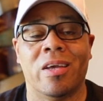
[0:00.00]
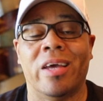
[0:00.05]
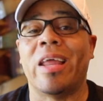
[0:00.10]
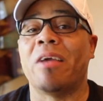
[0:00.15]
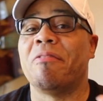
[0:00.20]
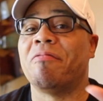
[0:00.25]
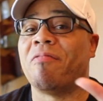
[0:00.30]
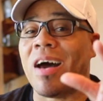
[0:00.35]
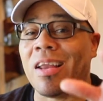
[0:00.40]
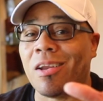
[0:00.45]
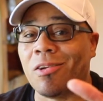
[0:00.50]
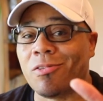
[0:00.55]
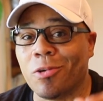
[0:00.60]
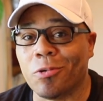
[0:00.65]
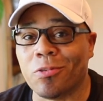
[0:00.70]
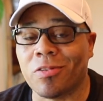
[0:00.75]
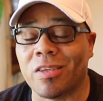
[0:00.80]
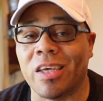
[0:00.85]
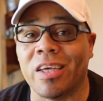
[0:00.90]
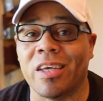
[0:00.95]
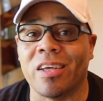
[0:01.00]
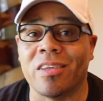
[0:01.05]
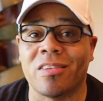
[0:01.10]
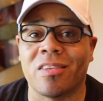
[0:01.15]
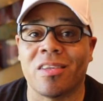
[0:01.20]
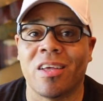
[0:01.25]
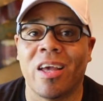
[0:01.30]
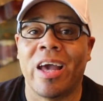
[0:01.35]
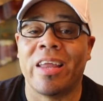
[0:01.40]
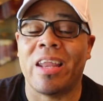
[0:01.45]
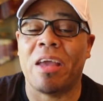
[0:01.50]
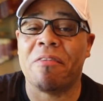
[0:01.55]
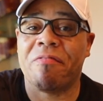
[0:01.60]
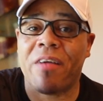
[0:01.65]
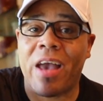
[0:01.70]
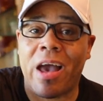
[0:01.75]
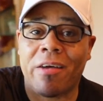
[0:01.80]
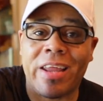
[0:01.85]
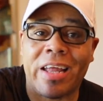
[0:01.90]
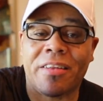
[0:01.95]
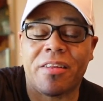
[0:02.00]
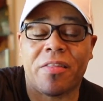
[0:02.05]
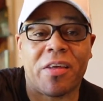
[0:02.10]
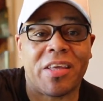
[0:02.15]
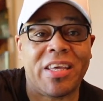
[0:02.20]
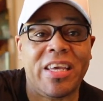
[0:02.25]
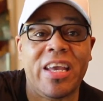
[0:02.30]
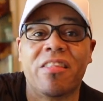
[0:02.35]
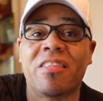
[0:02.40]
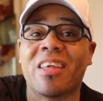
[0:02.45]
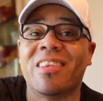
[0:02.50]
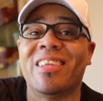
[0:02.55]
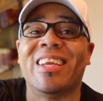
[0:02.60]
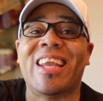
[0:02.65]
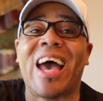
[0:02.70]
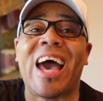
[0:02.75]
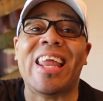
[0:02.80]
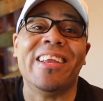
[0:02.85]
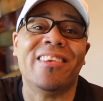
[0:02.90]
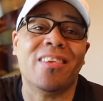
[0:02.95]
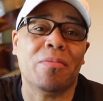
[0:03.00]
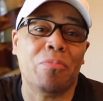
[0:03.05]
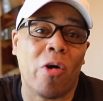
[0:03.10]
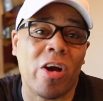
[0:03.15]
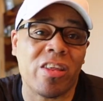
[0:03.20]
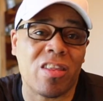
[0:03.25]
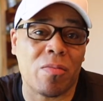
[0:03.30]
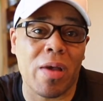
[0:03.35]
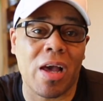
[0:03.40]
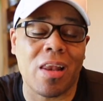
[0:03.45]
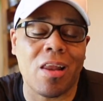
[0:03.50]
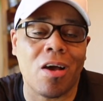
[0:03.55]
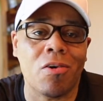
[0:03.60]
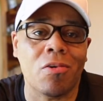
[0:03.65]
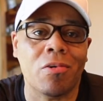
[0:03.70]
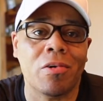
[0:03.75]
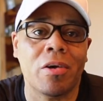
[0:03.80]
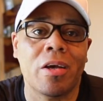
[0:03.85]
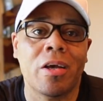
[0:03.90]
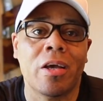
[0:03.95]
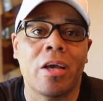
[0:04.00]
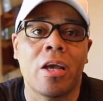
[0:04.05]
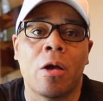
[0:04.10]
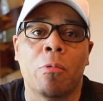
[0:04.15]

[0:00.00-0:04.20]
And they followed those kids. And they found out that the kids that did not eat the marshmallow